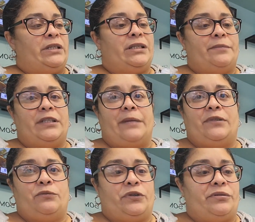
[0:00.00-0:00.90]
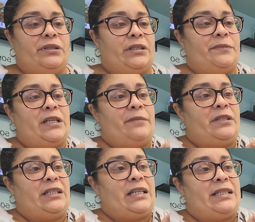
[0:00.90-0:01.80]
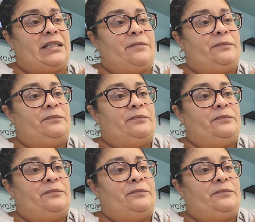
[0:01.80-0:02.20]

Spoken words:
Sometimes it works, sometimes it doesn't.